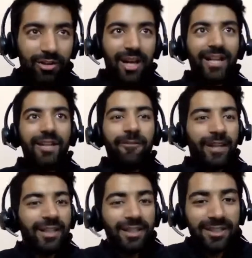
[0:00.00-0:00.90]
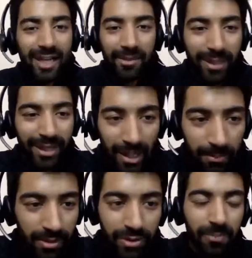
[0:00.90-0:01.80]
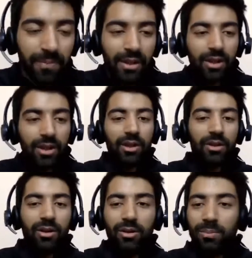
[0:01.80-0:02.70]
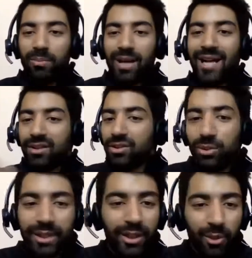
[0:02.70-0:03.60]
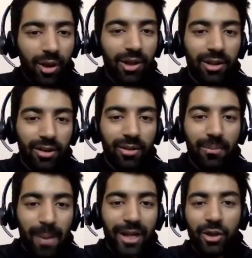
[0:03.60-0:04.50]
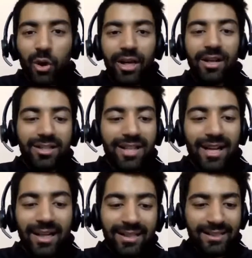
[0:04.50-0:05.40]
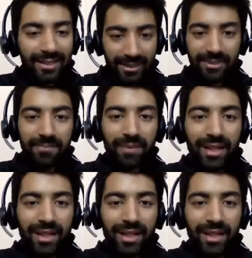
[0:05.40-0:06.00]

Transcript: any failures that might happen. So uh, as a student, you all might not understand these things.